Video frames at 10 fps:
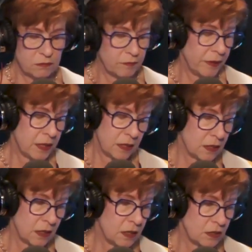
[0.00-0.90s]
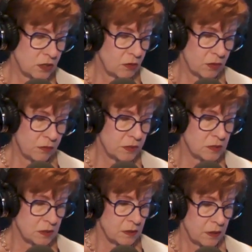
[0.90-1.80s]
and so it
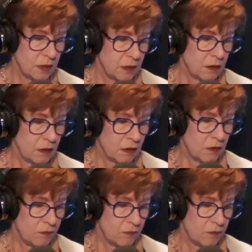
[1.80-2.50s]
was uh,